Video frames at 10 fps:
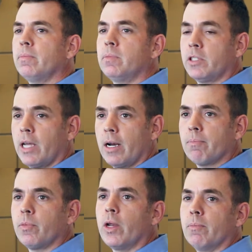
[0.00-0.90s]

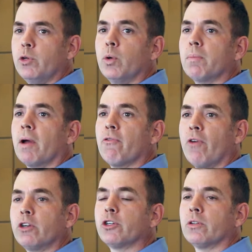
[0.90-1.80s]
setup that I'm doing my
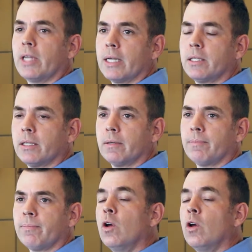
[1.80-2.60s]
functional testing?